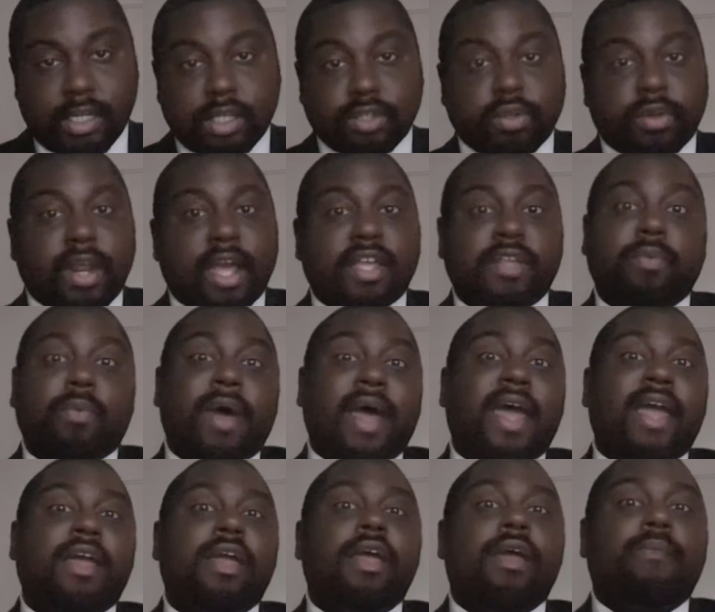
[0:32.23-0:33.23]
So that's
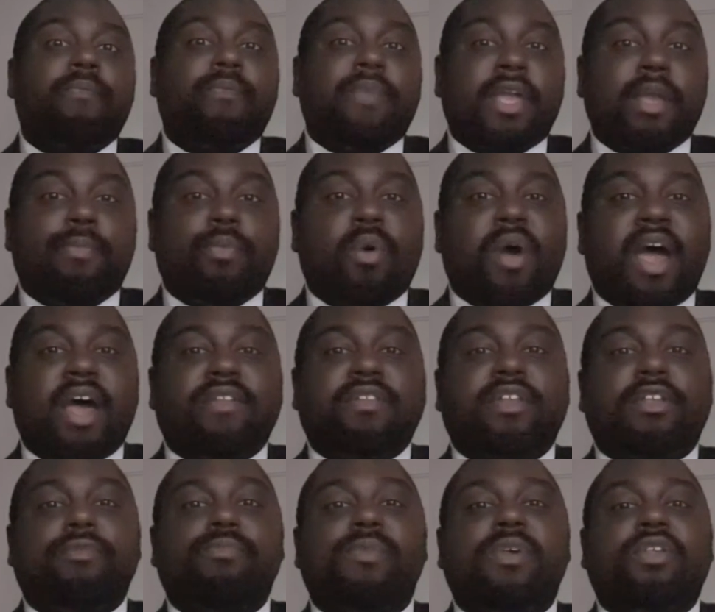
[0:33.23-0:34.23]
why people have
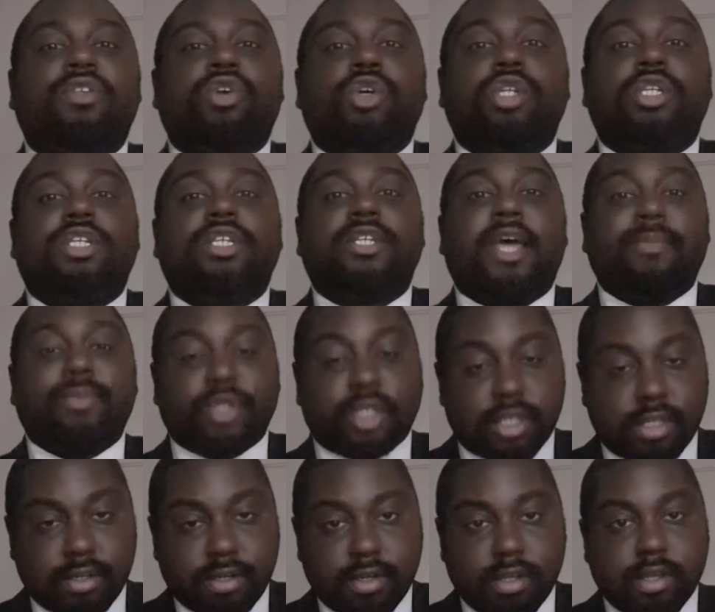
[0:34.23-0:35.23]
this
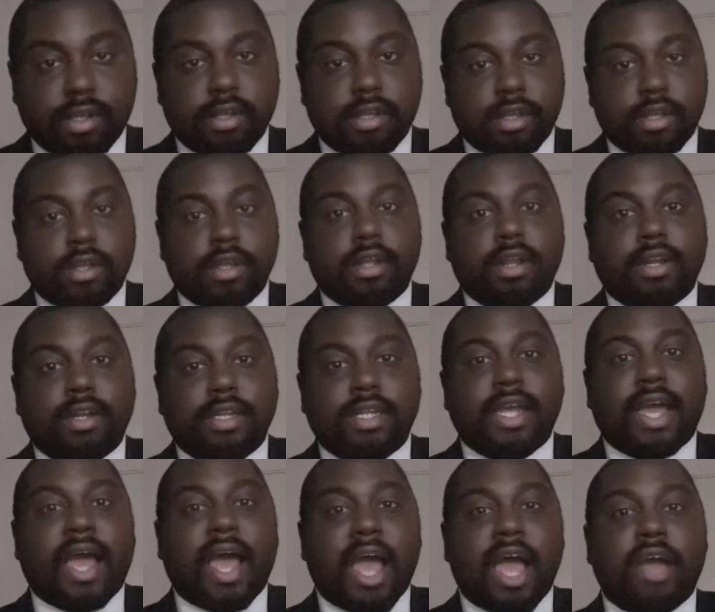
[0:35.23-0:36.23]
misconception
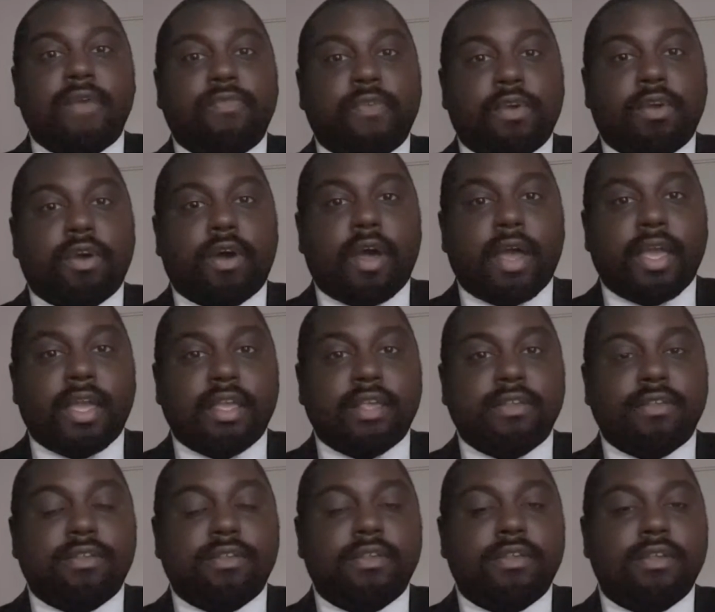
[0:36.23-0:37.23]
that Africa
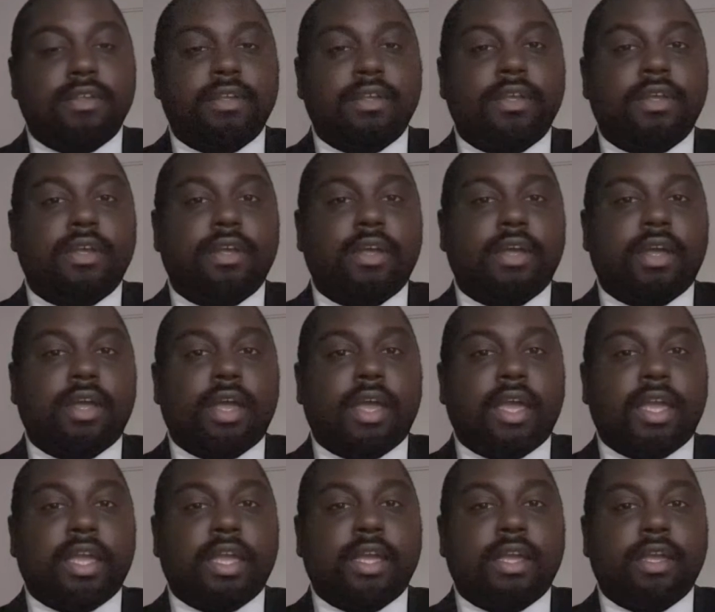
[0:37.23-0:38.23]
is
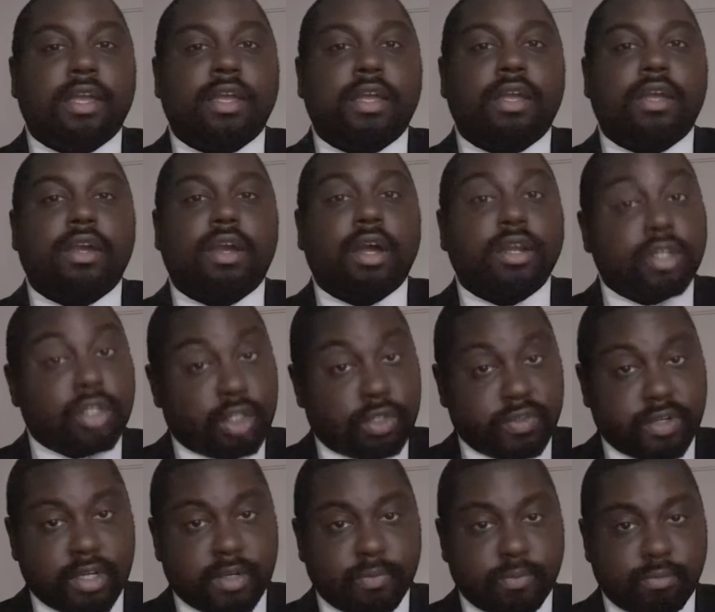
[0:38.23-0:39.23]
a country.